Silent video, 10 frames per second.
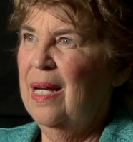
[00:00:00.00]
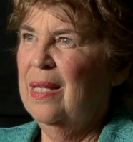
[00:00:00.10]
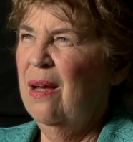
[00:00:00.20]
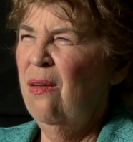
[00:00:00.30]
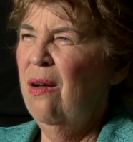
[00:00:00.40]

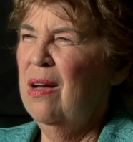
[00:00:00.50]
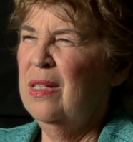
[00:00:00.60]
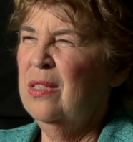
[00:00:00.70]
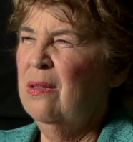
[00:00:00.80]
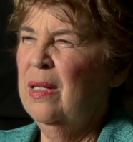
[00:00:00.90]
And the whole
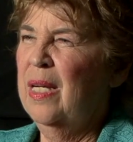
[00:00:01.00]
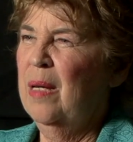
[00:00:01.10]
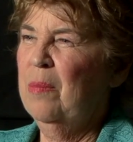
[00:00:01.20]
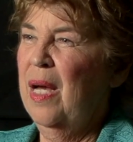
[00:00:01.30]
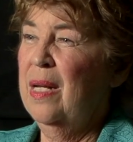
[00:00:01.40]

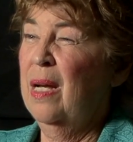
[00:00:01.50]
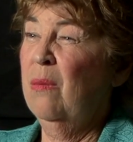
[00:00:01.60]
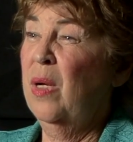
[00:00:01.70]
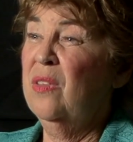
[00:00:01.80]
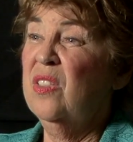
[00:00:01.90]
auditorium kind
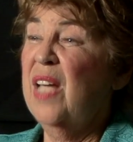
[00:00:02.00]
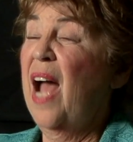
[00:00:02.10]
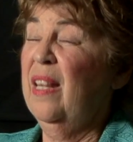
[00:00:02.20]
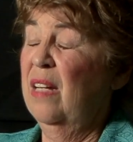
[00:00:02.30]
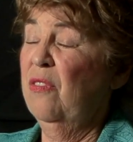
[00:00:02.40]
of went
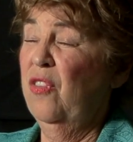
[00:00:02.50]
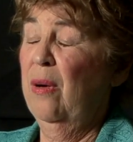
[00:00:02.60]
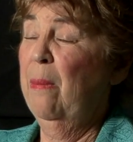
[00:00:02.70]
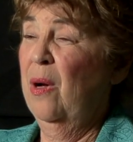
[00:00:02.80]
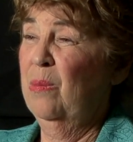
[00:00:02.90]
silent for
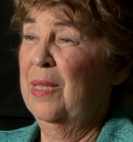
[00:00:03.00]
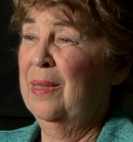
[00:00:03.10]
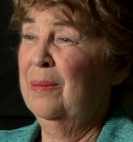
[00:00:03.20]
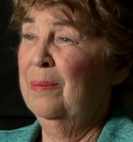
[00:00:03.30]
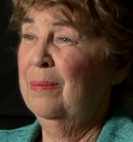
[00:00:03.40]
a moment,
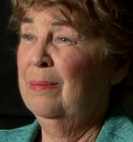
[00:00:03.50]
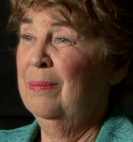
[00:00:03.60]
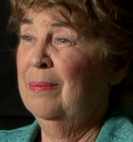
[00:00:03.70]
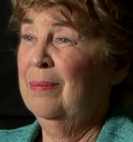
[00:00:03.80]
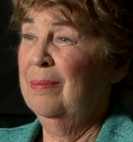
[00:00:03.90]

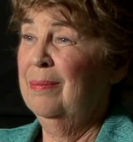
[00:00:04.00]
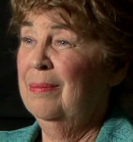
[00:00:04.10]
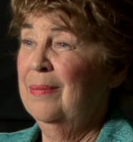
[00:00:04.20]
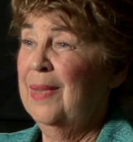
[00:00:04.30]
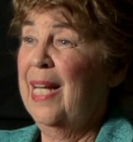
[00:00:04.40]

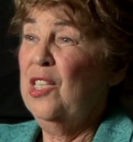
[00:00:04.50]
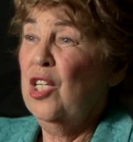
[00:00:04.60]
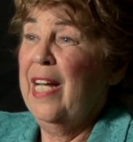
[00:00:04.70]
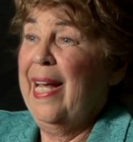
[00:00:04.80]
like took a